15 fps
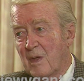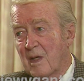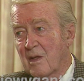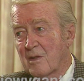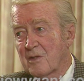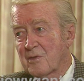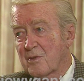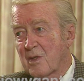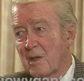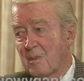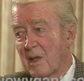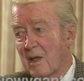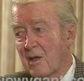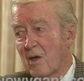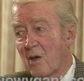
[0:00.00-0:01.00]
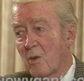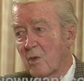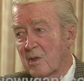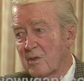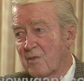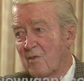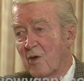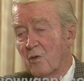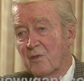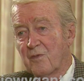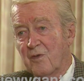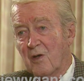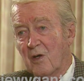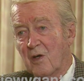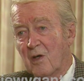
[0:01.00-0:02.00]
Meryl Streep I'd always vote
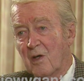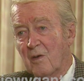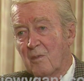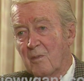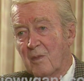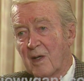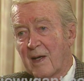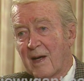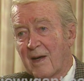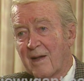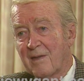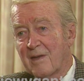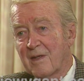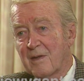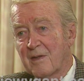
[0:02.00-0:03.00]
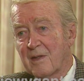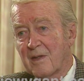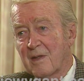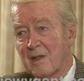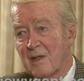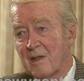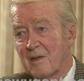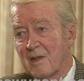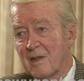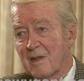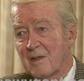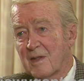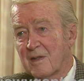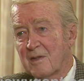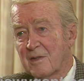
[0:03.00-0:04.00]
for, but I, uh, the,
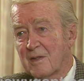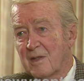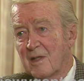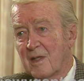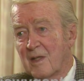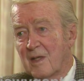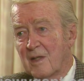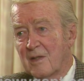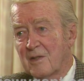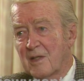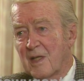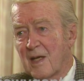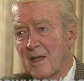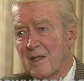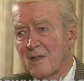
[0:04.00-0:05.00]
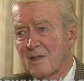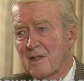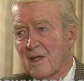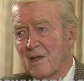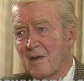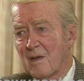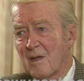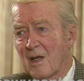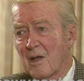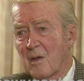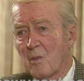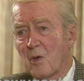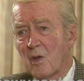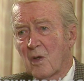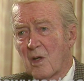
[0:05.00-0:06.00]
the, she has a little
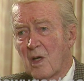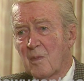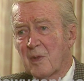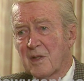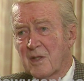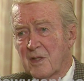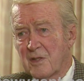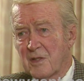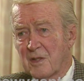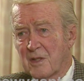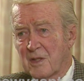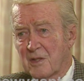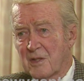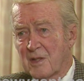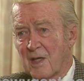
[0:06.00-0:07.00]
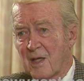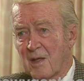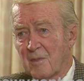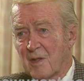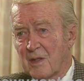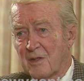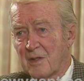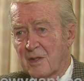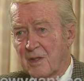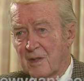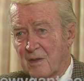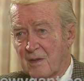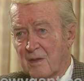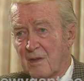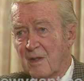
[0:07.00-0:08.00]
more competition this time than
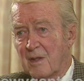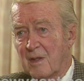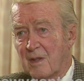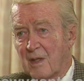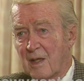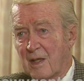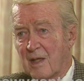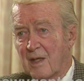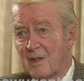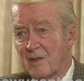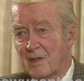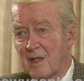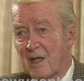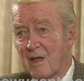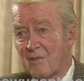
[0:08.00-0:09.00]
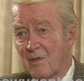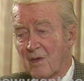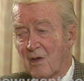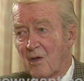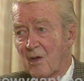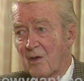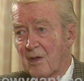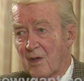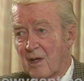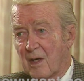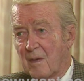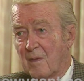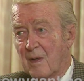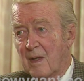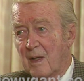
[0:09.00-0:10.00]
she uh, has had for a long
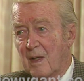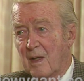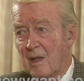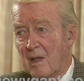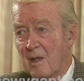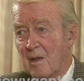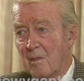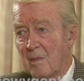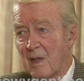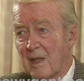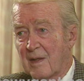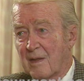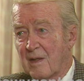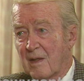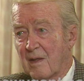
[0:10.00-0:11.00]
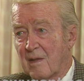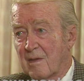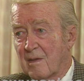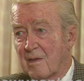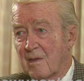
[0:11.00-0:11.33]
time. But uh,